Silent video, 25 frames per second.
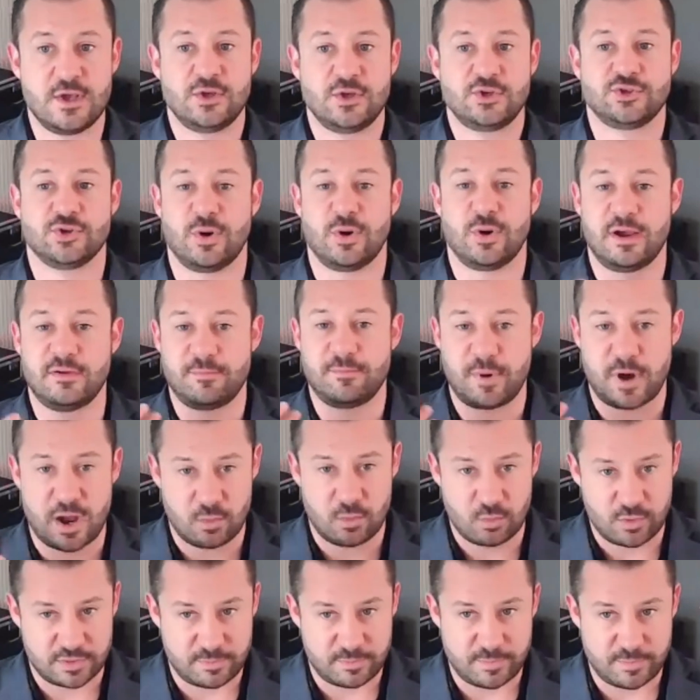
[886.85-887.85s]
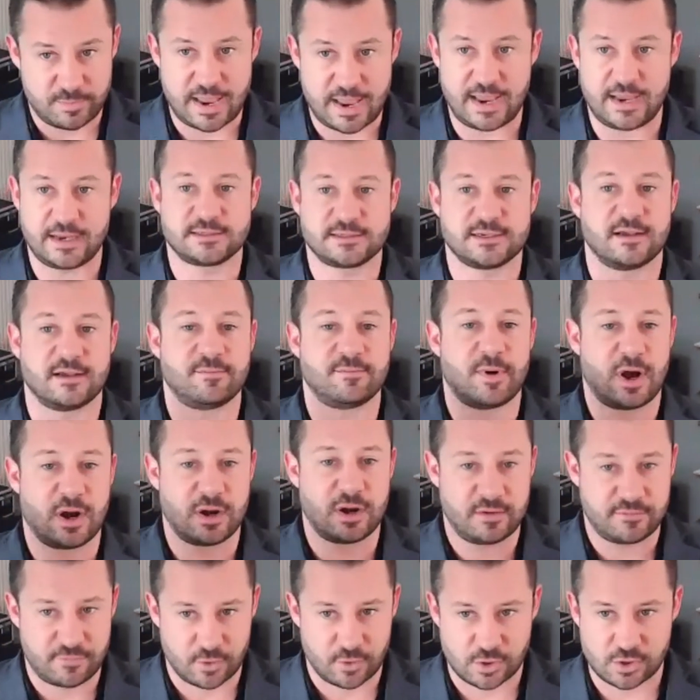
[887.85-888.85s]
So I've bought with banks, I've
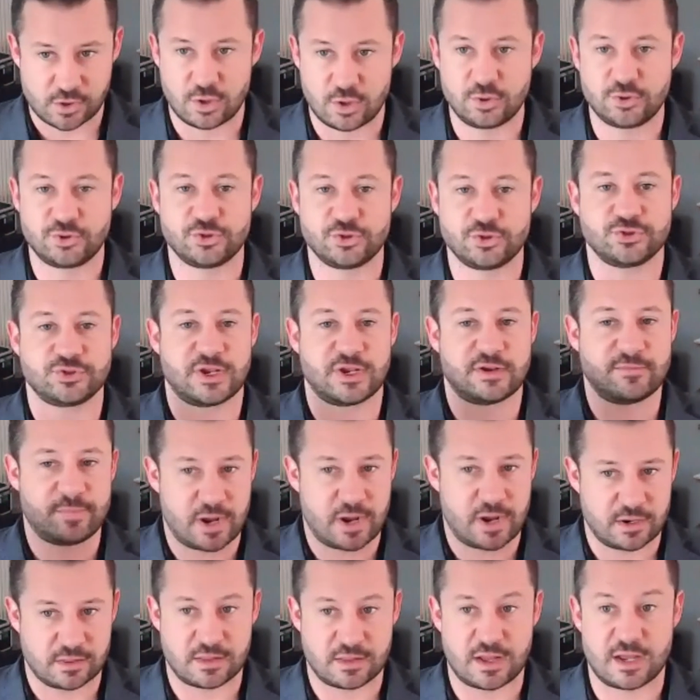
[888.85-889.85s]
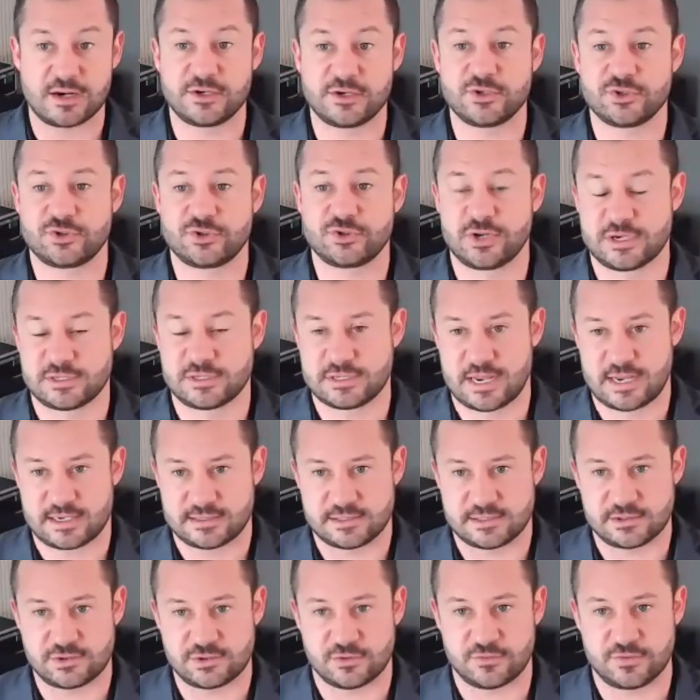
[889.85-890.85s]
bought in foreclosures, I've bought a lot of distressed
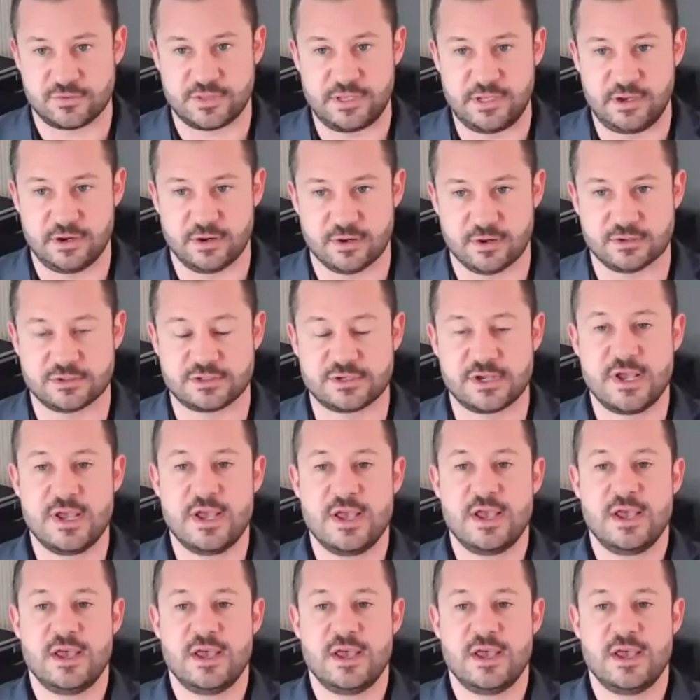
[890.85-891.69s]
assets over the years.